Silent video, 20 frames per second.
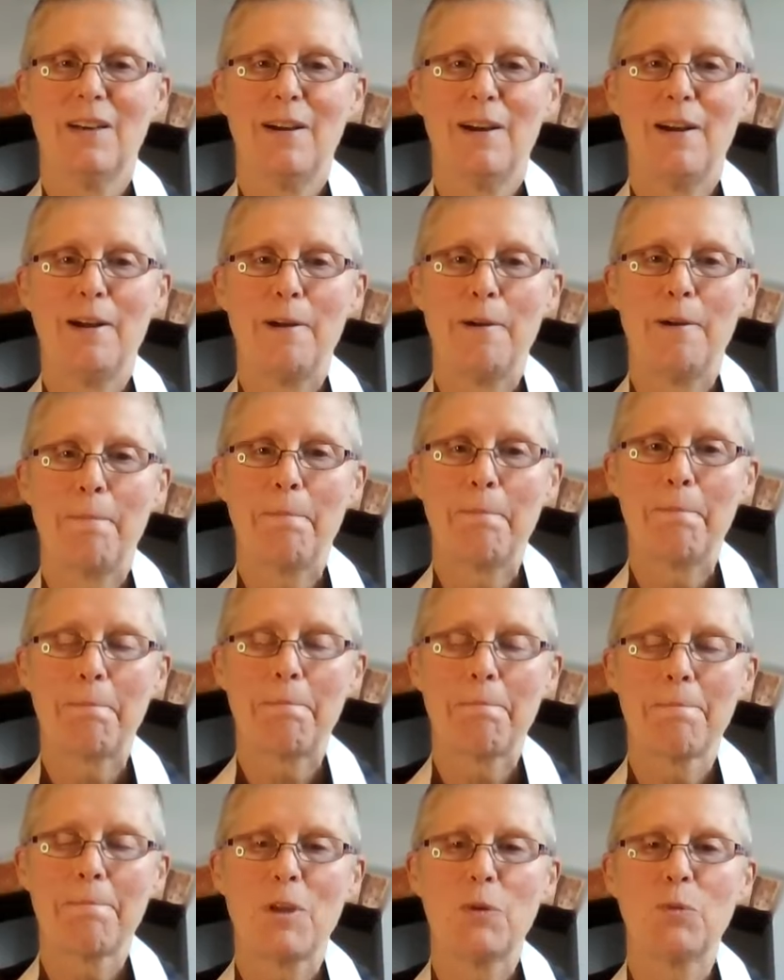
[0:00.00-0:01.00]

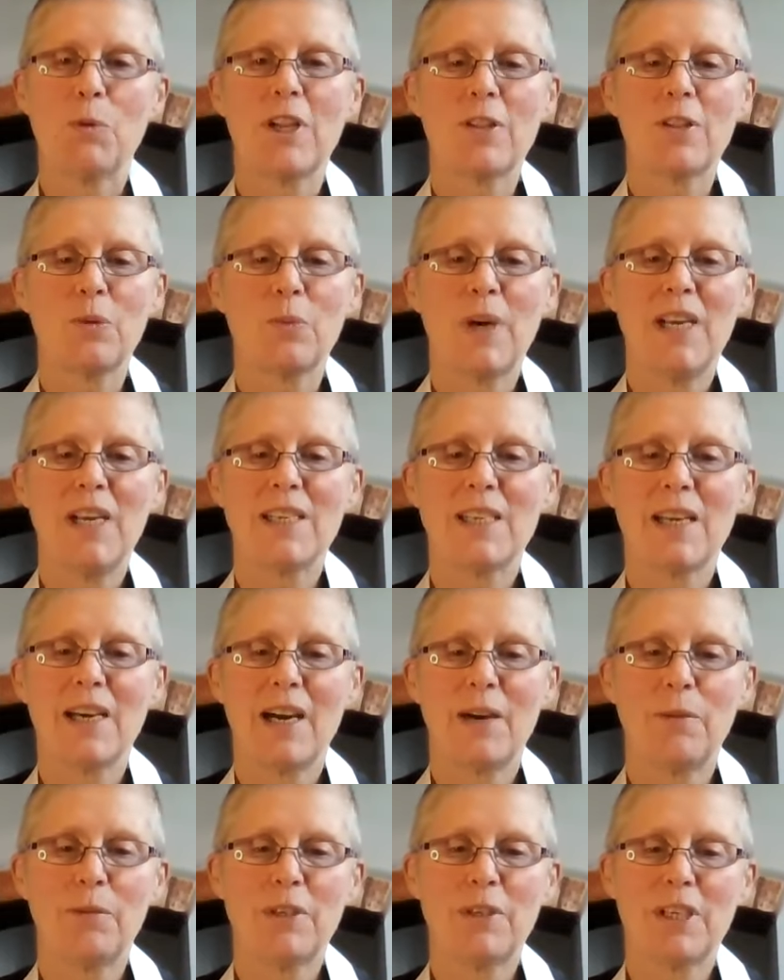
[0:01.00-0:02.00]
One of the ways
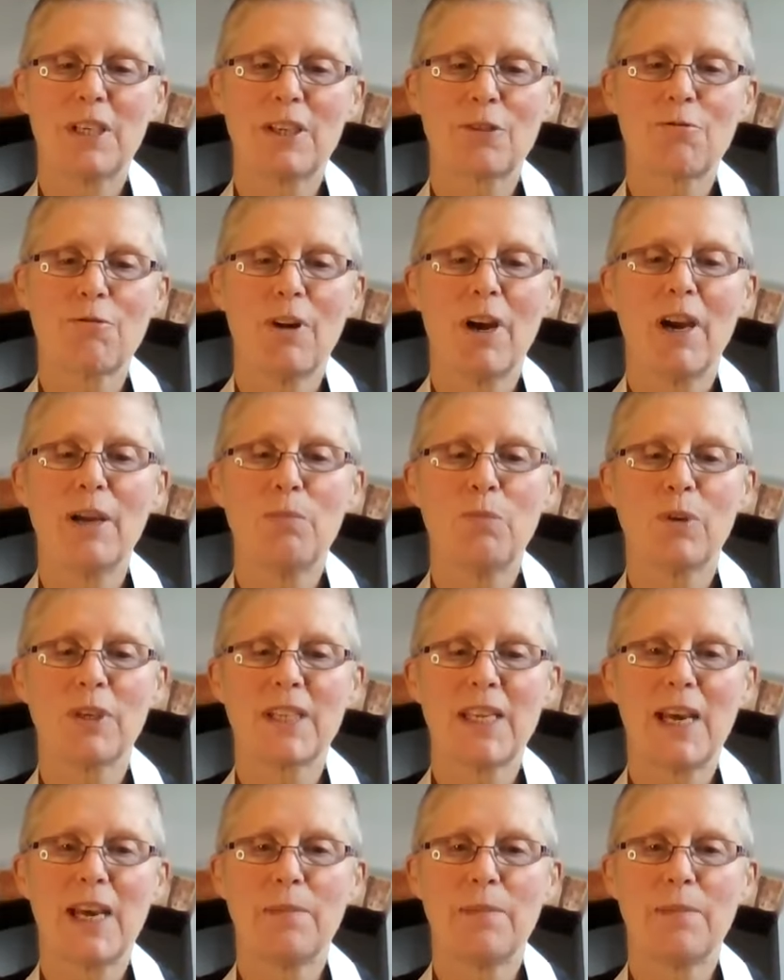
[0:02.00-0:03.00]
that I would describe
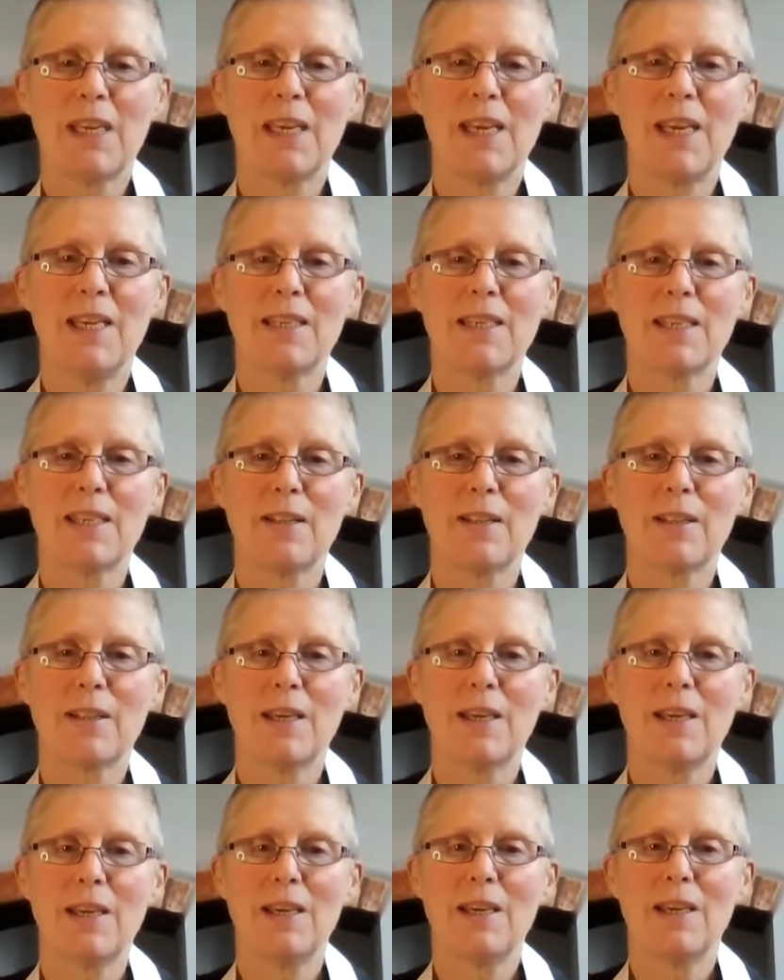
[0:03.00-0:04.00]
what's happening is that
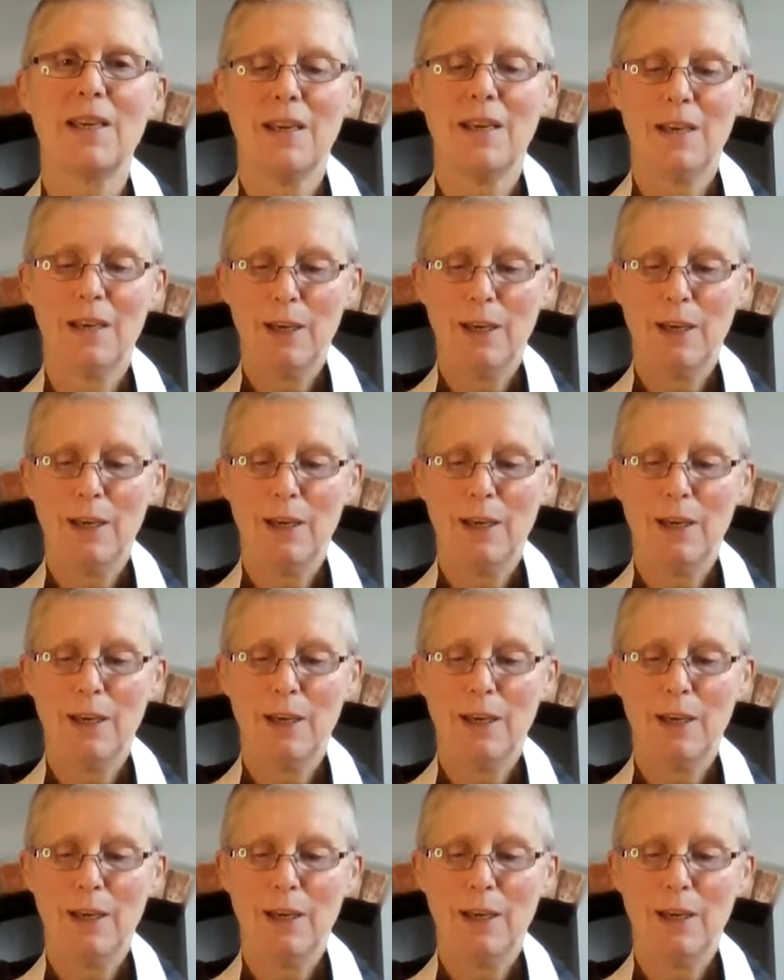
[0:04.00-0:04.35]
the